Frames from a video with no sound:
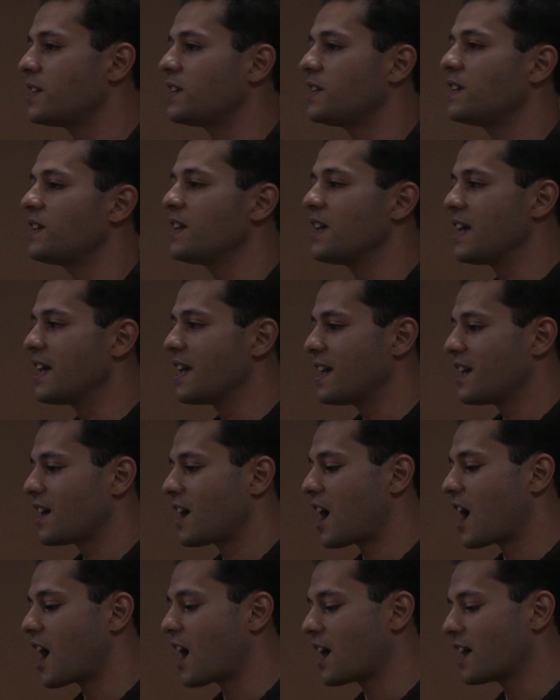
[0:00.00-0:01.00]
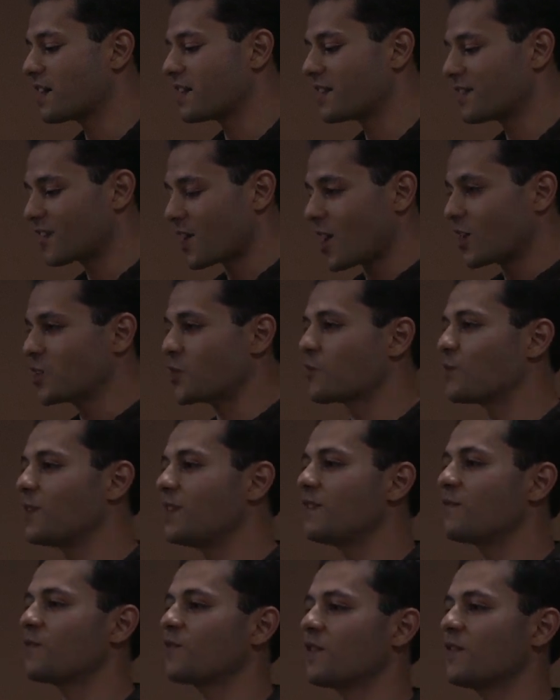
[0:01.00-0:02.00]
he got to
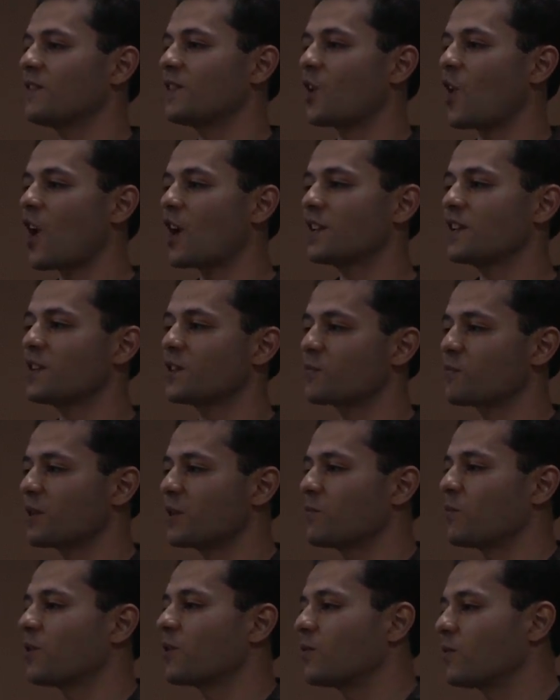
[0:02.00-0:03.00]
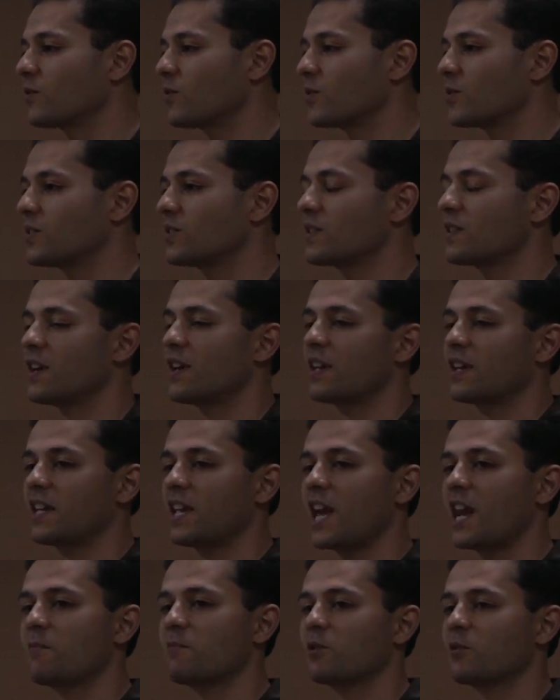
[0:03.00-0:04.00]
read in front of the audience when he won all those
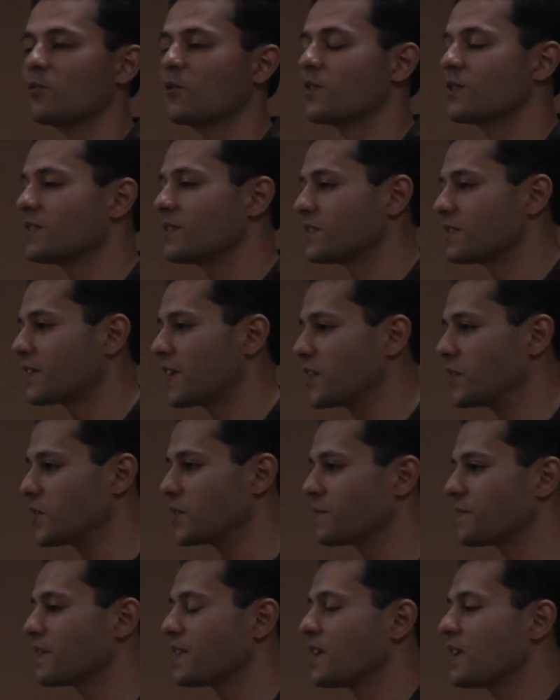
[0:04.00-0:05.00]
Academy Awards and such.